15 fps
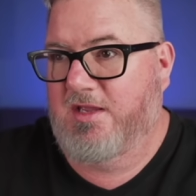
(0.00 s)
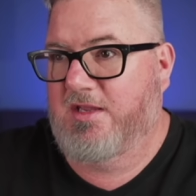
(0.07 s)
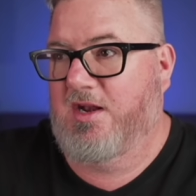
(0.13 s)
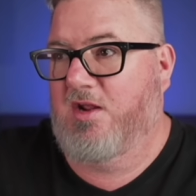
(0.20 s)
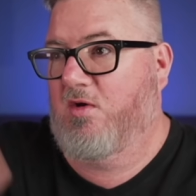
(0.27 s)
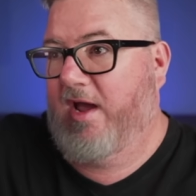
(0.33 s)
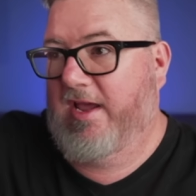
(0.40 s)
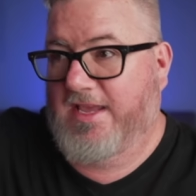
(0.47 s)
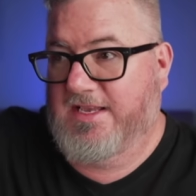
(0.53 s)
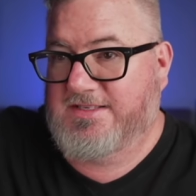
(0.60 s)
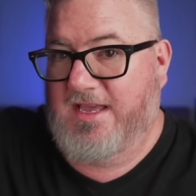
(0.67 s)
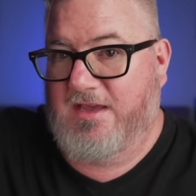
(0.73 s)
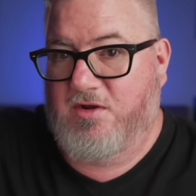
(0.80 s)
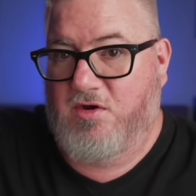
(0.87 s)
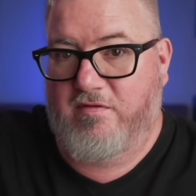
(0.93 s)
you know, I
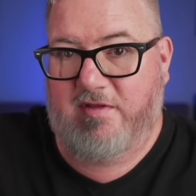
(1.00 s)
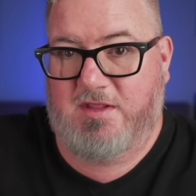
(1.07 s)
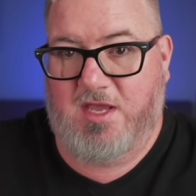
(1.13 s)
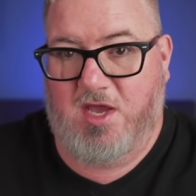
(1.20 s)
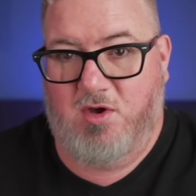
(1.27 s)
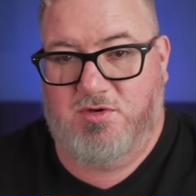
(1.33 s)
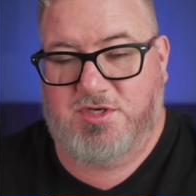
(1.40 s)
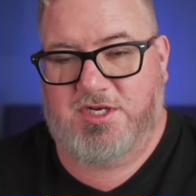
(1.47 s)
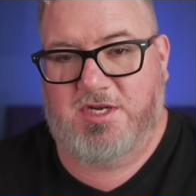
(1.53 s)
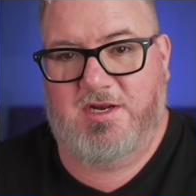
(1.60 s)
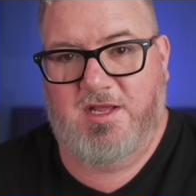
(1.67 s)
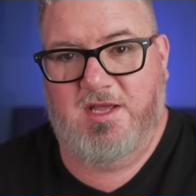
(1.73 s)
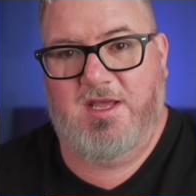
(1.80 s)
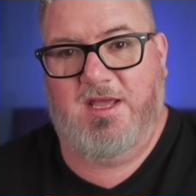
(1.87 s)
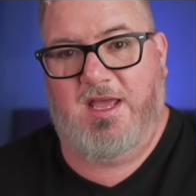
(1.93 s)
guess out over the ocean,